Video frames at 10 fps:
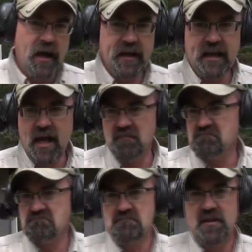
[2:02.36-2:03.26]
And again,
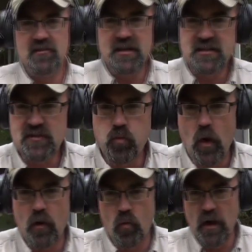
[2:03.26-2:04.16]
this is
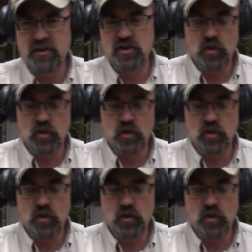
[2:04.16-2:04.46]
what